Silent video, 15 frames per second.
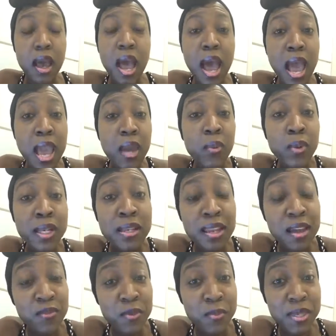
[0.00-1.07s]
I will
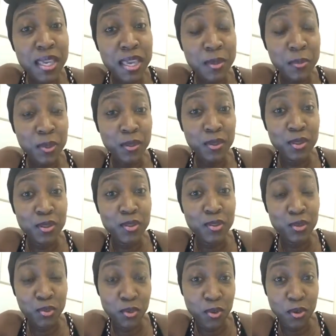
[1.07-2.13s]
never be able
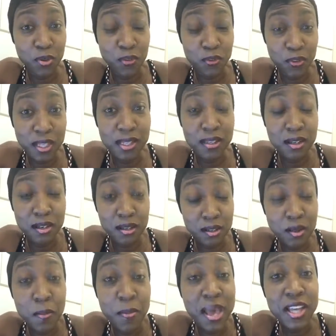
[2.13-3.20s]
to feel
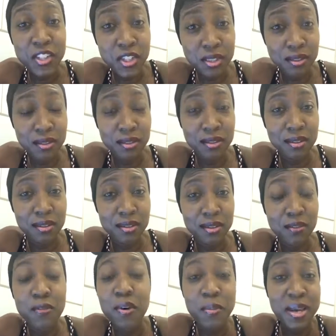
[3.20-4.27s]
compassion
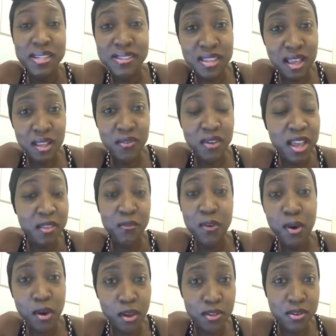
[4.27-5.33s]
for myself and
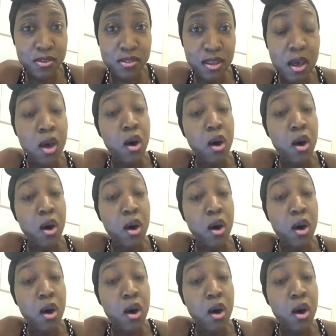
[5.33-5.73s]
for others.